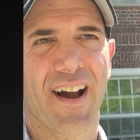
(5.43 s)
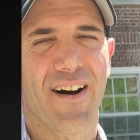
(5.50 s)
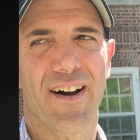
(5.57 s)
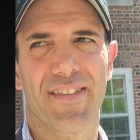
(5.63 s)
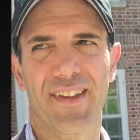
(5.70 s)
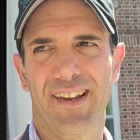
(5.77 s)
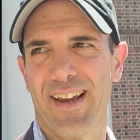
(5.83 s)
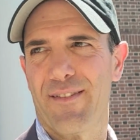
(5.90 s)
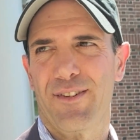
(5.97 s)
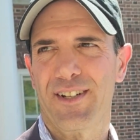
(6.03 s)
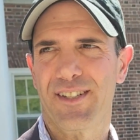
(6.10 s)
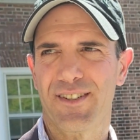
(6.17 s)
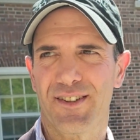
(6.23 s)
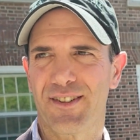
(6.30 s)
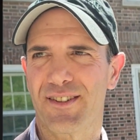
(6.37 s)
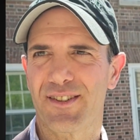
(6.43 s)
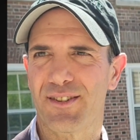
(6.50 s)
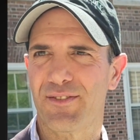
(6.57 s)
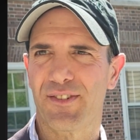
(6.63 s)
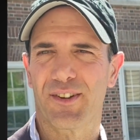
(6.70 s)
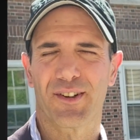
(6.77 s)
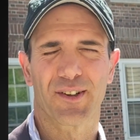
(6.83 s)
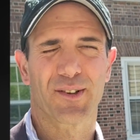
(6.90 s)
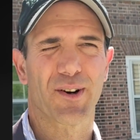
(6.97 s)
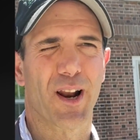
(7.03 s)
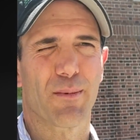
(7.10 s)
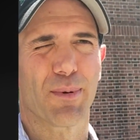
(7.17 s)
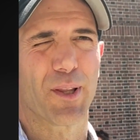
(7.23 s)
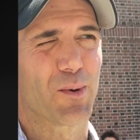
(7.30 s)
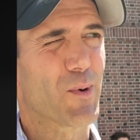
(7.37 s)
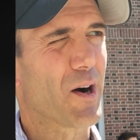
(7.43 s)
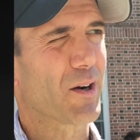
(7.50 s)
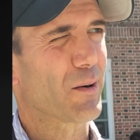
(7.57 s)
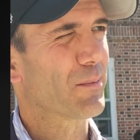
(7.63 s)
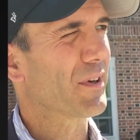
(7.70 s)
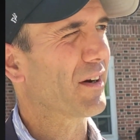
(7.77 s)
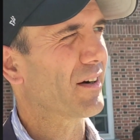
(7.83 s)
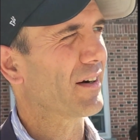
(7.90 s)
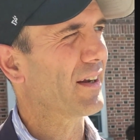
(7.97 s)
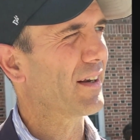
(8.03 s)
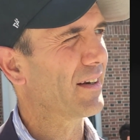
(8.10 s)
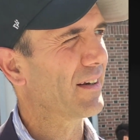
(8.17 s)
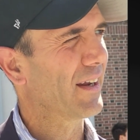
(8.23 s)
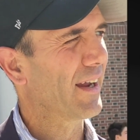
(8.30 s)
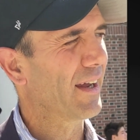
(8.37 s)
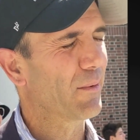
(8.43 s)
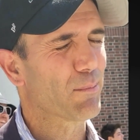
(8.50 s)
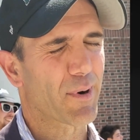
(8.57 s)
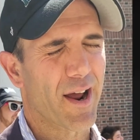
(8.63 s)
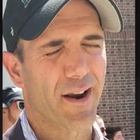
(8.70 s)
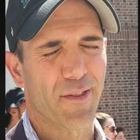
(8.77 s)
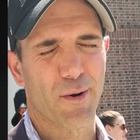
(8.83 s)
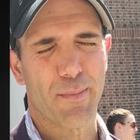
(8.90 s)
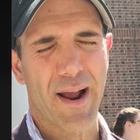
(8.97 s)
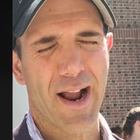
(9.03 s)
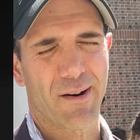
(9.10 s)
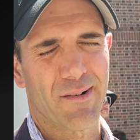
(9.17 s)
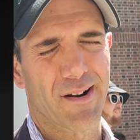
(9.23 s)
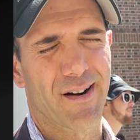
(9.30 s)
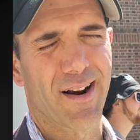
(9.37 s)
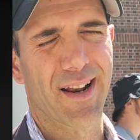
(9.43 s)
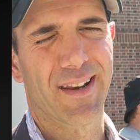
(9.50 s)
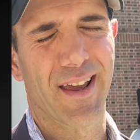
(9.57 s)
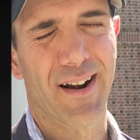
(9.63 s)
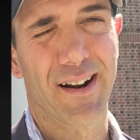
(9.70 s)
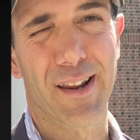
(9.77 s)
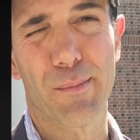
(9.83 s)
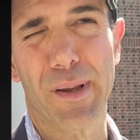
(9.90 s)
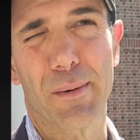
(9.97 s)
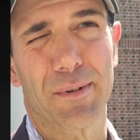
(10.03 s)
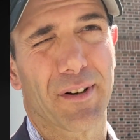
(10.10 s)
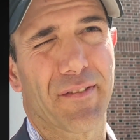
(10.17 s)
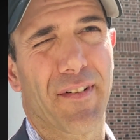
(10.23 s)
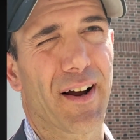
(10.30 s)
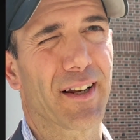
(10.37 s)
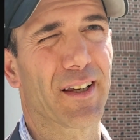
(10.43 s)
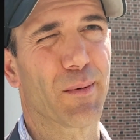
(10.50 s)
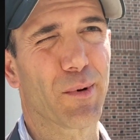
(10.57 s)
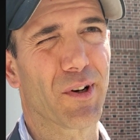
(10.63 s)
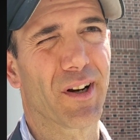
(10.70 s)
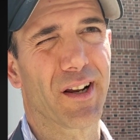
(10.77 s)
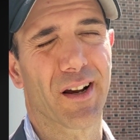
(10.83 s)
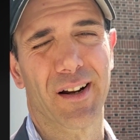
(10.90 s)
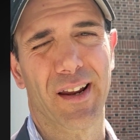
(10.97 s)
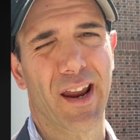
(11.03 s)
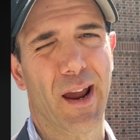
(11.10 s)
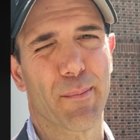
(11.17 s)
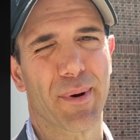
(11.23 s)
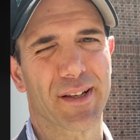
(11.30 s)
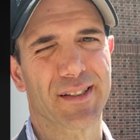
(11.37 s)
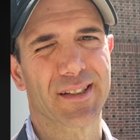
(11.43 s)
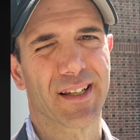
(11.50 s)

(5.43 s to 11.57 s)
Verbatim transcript: I think every student should feel incredibly welcome here and, and, proud of their background and identity and be able to find community on campus.